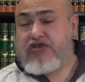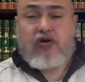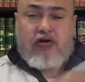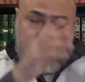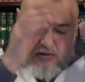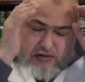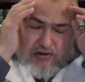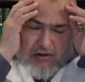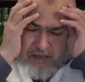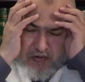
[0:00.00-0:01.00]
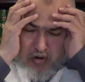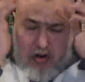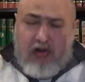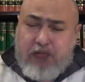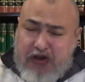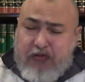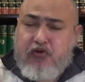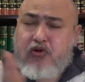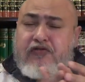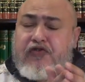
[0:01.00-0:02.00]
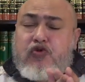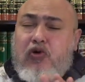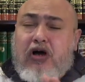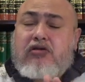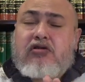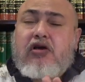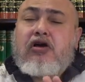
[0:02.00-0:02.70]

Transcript: So of all the people, if you want